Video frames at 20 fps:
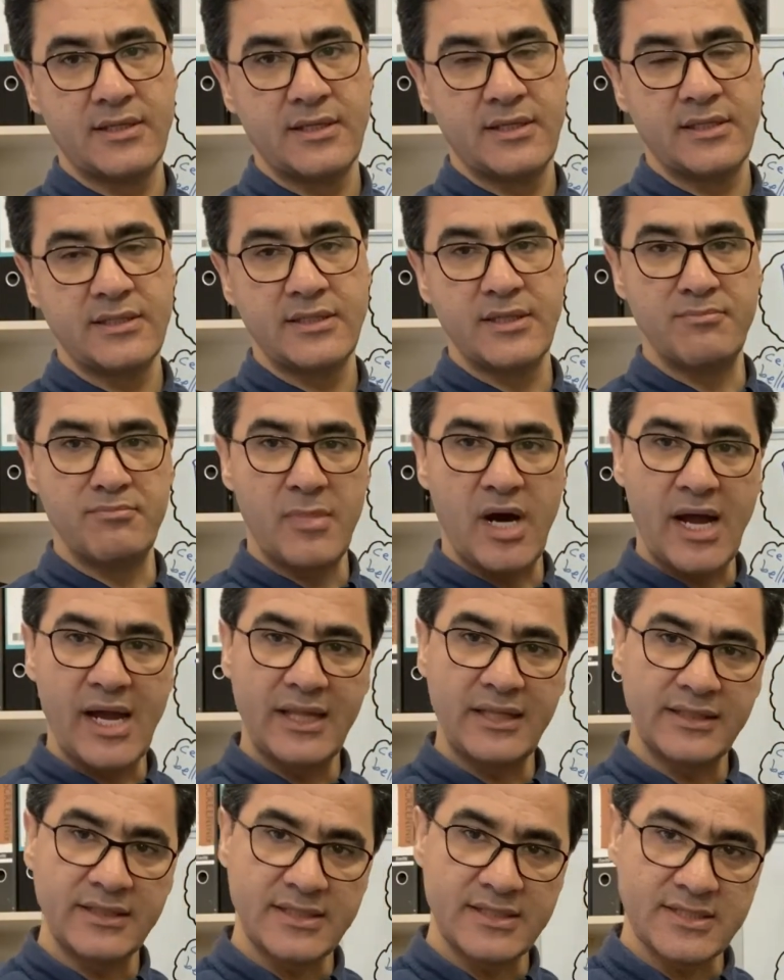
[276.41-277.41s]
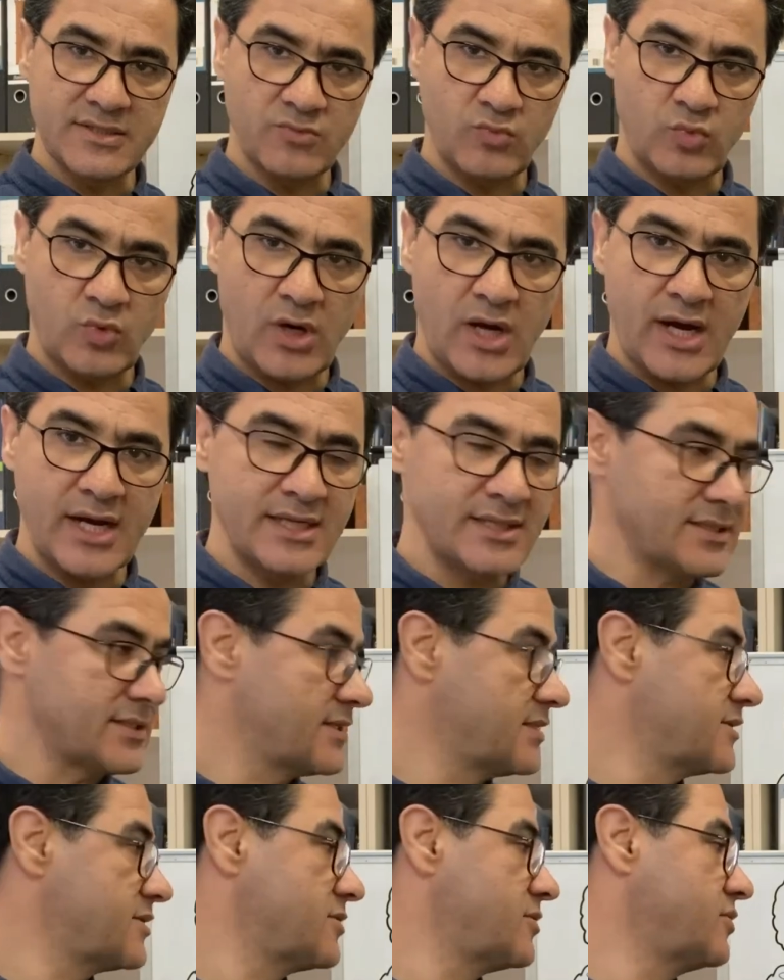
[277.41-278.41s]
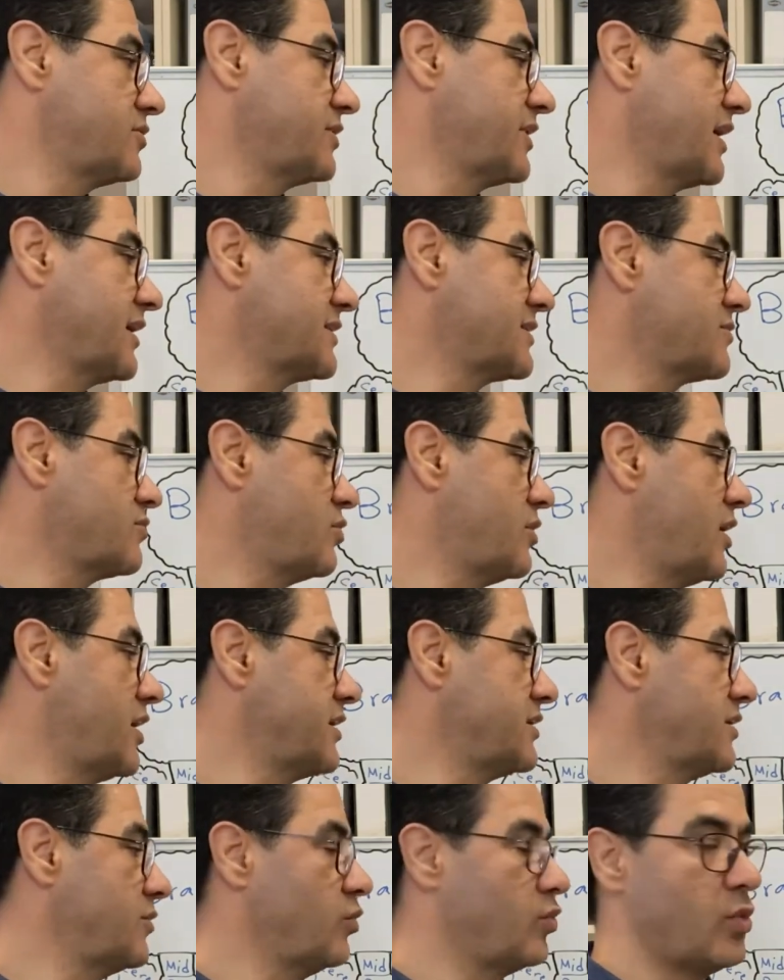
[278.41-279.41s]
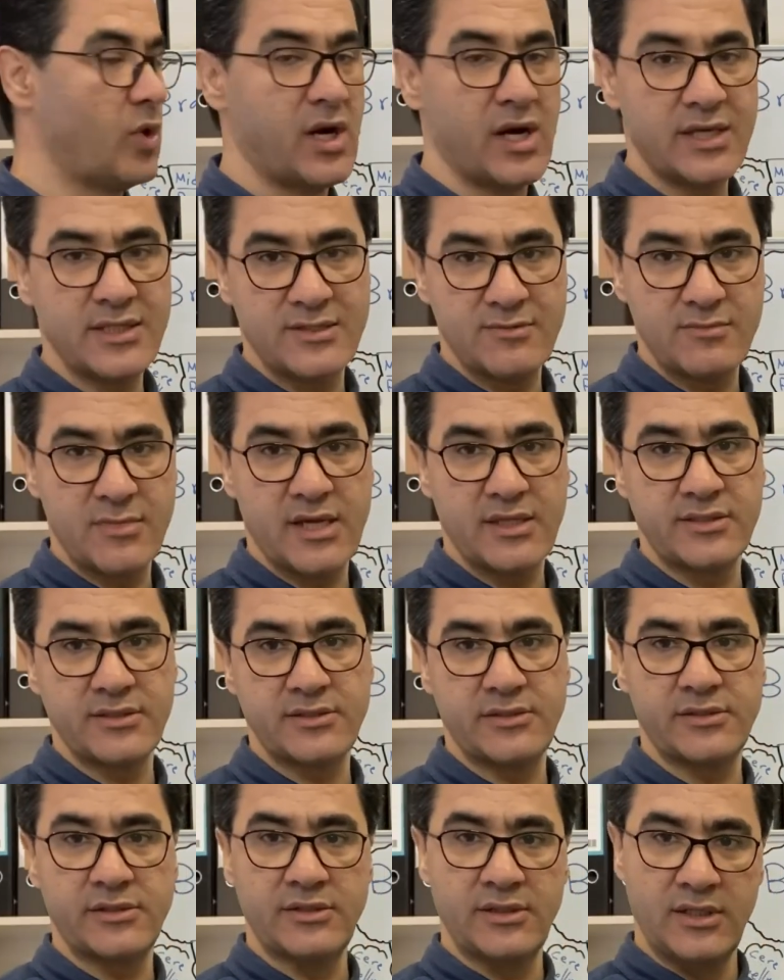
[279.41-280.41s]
The myelin is white, so that's why the white matter